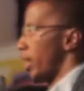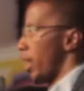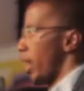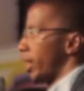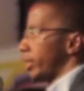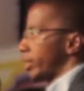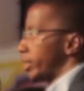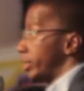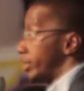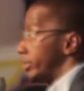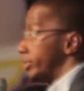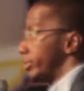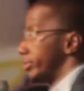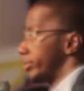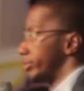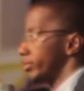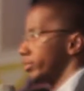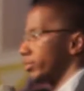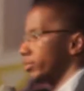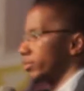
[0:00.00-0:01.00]
I can
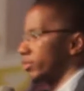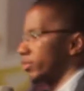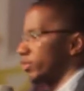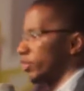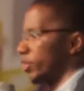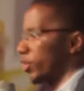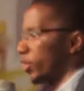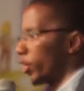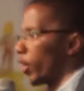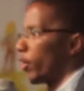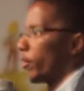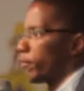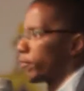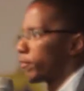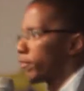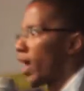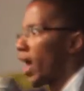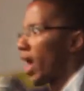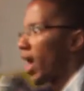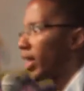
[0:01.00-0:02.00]
go
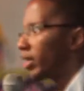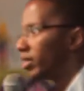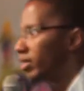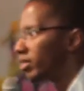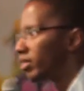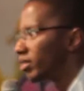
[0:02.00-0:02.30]
find.